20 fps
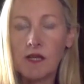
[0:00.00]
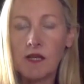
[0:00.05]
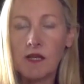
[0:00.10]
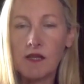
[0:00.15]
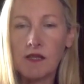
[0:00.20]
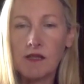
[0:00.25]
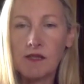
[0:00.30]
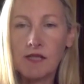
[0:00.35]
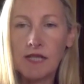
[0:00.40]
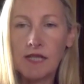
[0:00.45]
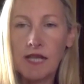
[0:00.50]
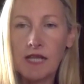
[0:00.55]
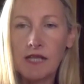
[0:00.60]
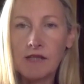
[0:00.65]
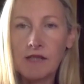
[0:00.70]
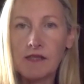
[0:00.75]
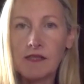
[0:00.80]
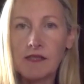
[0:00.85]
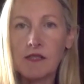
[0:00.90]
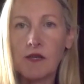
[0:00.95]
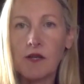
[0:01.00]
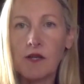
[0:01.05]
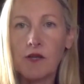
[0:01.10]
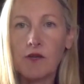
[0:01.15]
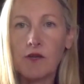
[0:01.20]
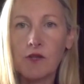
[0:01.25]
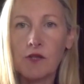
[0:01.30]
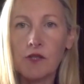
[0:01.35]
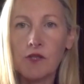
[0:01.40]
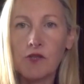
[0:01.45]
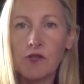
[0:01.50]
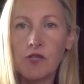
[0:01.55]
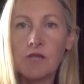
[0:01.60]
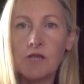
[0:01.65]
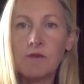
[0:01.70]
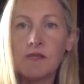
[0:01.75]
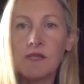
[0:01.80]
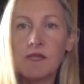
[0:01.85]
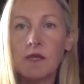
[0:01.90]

and there's analysis going on in the dreams,